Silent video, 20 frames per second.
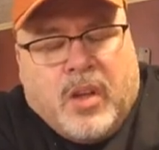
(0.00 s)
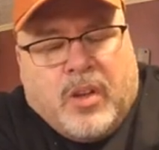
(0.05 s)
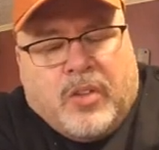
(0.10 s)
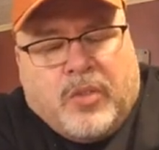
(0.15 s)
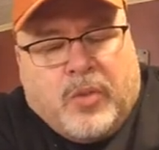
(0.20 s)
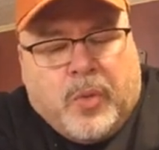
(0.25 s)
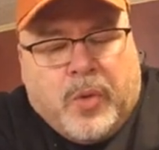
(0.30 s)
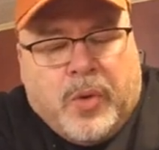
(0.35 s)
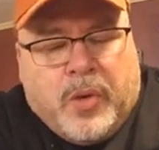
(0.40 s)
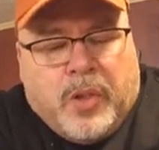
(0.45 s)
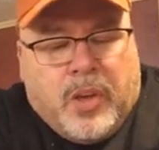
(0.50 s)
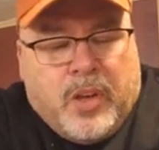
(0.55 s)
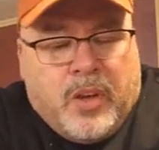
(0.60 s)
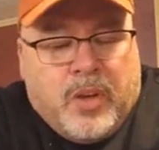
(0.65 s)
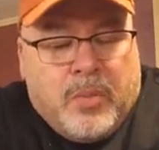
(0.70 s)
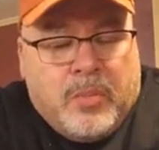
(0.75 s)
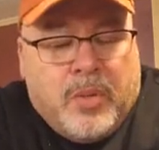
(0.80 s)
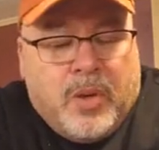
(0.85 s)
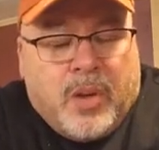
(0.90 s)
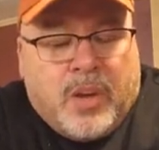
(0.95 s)
It's a really
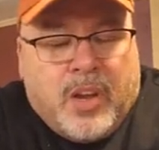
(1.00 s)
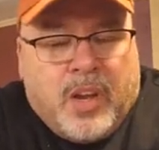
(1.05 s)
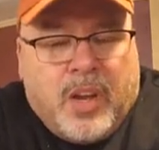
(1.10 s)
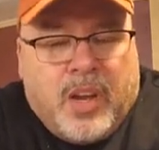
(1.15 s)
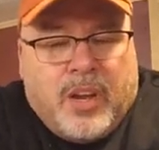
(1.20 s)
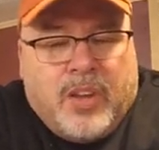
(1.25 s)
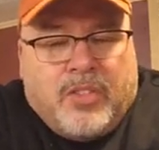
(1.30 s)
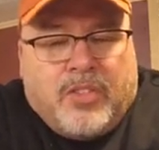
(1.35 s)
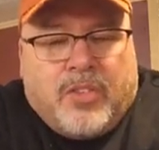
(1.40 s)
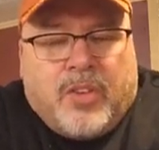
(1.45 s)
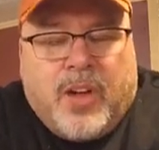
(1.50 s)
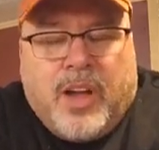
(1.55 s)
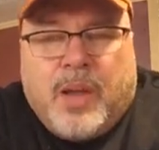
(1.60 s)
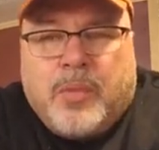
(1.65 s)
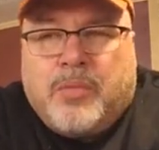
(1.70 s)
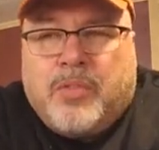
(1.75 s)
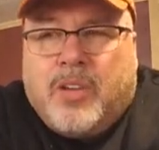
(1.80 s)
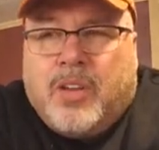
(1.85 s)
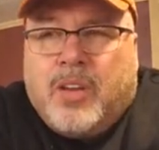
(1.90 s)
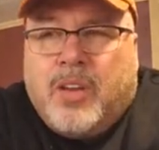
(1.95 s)
good book, and he
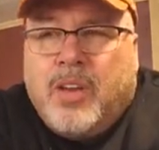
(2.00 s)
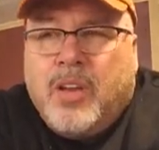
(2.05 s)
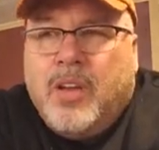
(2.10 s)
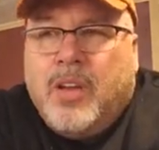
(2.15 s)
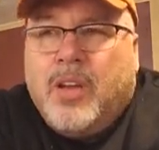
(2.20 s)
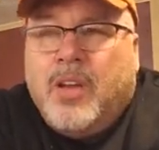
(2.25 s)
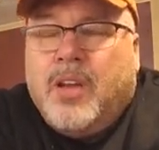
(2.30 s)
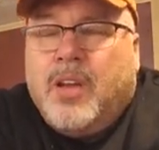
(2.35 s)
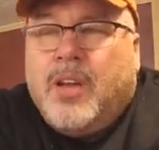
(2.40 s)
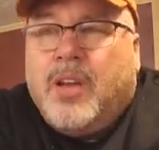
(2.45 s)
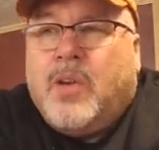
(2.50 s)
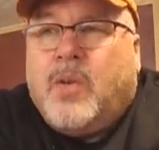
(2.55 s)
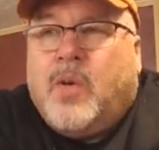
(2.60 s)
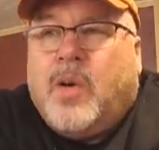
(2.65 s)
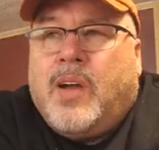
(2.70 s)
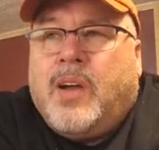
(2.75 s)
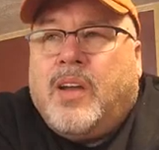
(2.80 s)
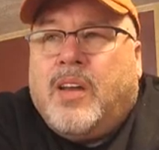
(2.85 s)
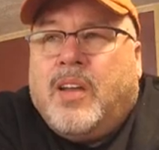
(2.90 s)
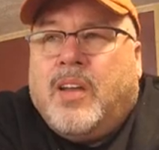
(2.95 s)
describes it
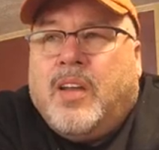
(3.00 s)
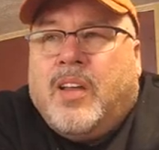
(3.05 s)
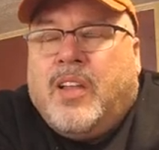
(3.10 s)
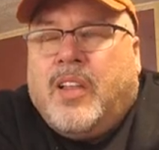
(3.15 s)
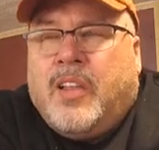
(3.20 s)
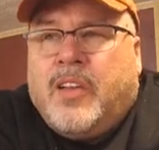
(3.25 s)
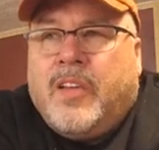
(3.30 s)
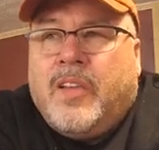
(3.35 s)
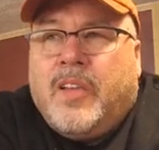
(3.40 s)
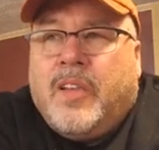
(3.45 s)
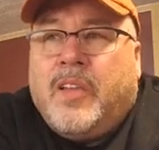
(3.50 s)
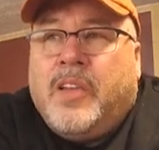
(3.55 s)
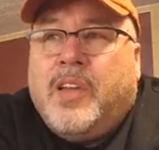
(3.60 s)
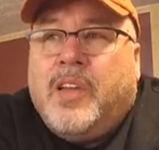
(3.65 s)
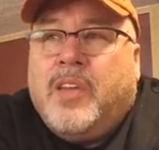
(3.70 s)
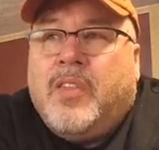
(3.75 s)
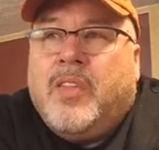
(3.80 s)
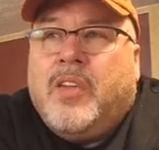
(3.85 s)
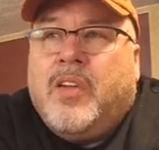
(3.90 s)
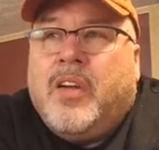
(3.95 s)
quite
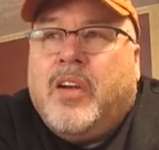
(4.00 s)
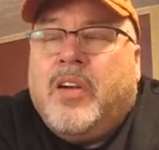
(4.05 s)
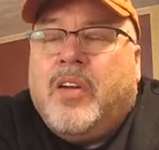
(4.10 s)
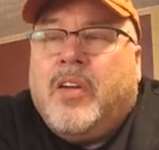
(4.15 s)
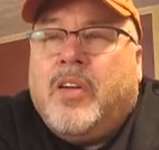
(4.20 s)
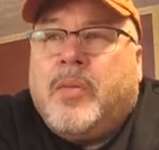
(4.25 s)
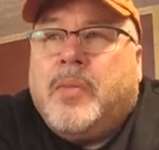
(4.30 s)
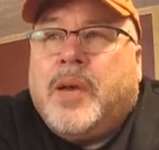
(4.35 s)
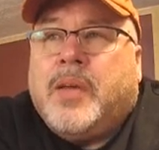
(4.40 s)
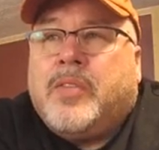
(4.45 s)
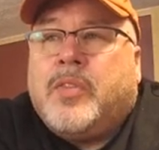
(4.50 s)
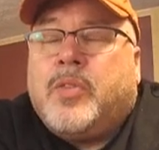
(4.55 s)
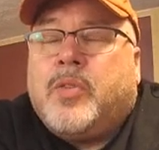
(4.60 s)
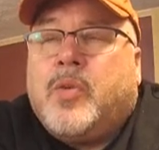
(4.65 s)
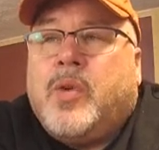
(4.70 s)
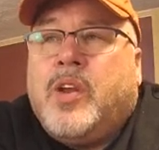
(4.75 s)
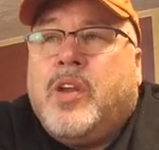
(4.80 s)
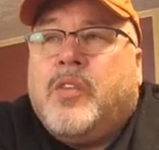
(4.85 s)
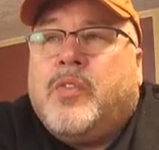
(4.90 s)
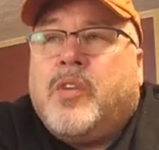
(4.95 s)
elegantly in there about the
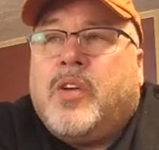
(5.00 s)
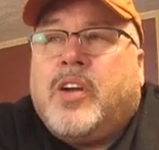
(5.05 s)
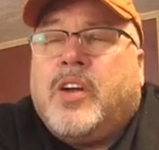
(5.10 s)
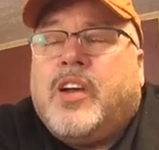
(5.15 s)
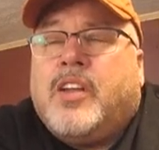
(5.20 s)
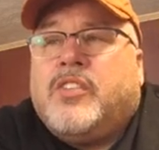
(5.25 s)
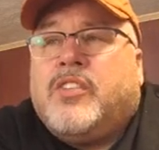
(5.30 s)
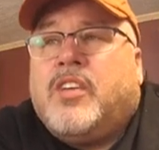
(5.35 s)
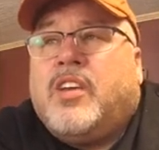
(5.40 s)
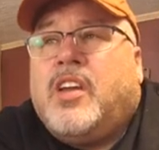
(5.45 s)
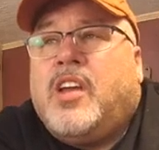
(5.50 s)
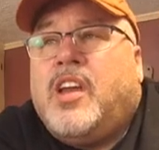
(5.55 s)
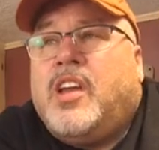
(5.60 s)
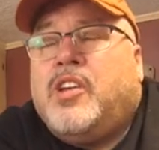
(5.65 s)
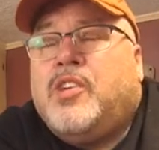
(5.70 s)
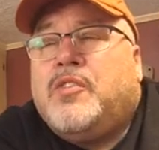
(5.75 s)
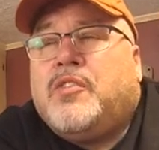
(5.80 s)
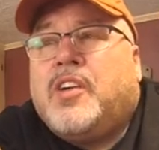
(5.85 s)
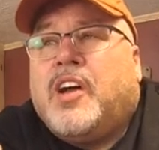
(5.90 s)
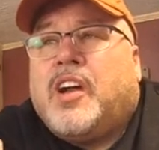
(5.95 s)
3 different kinds of heat.
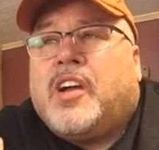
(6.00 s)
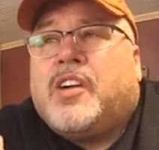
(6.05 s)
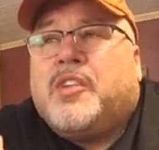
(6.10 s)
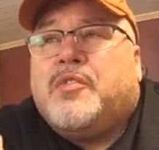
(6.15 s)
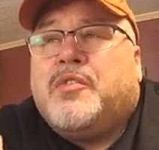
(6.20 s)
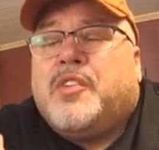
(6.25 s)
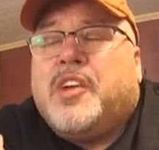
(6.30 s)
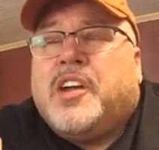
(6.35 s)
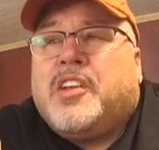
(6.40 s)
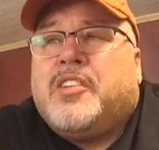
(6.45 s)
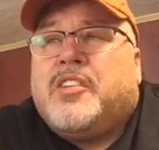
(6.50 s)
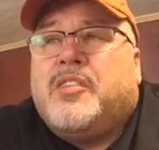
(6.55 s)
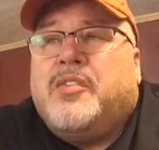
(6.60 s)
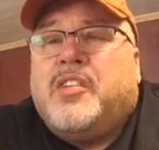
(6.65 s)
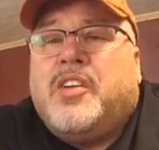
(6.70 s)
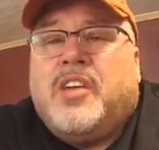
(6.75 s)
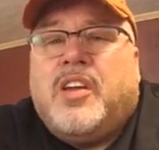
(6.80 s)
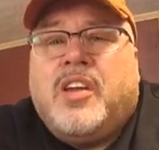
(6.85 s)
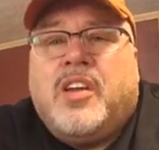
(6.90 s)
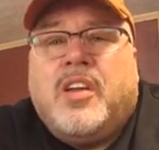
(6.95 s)
You've got convective
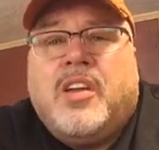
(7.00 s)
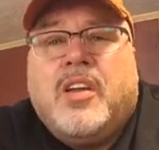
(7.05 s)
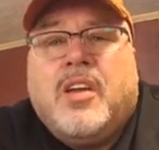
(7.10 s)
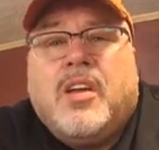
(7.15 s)
heat,